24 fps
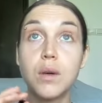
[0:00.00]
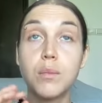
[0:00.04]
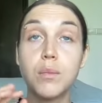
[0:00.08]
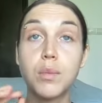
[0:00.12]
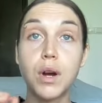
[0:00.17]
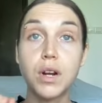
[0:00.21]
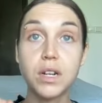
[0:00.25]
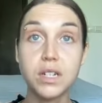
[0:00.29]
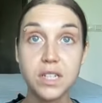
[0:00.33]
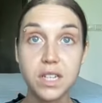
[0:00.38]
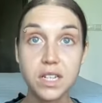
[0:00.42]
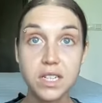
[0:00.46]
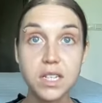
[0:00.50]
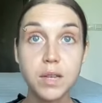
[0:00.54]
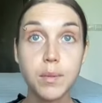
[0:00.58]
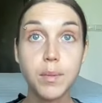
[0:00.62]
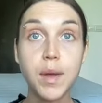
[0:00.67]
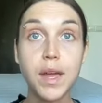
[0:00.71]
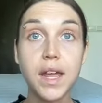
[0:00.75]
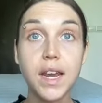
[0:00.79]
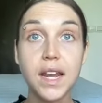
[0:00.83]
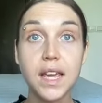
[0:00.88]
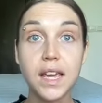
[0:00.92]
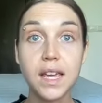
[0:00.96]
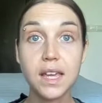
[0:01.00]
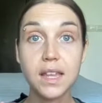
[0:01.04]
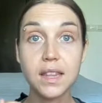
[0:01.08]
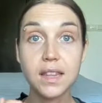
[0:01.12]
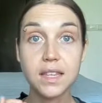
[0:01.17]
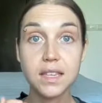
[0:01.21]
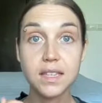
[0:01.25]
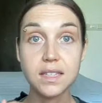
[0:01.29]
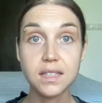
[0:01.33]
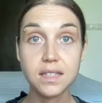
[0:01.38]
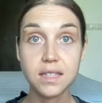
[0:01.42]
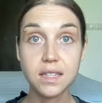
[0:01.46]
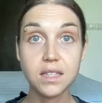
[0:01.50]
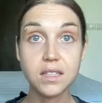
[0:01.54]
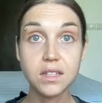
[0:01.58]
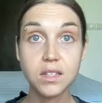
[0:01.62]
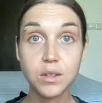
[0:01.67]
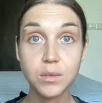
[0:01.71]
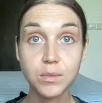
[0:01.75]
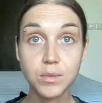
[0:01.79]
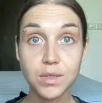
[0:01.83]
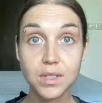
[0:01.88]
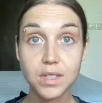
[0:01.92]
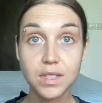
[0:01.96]
participating in these
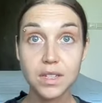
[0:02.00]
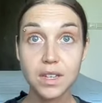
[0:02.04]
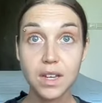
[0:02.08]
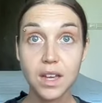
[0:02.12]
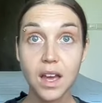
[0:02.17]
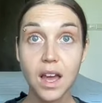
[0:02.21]
systems,